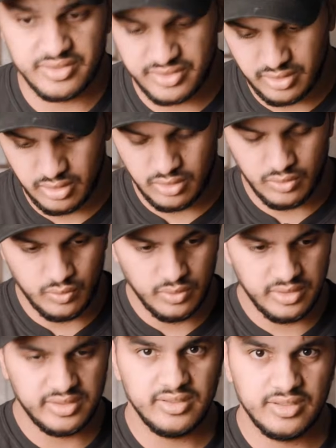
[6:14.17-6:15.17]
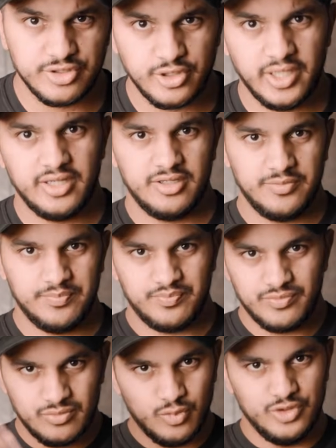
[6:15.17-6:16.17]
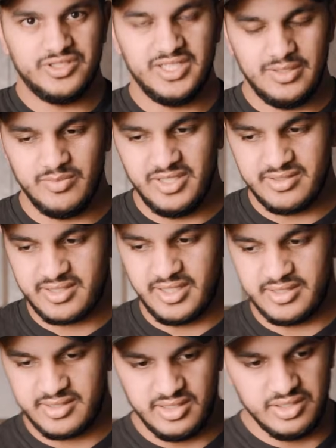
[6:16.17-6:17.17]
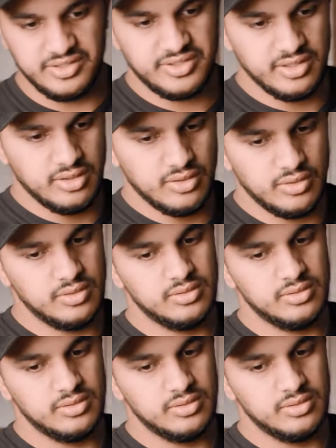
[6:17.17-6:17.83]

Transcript: so we're gonna try to redeem these guys here. So,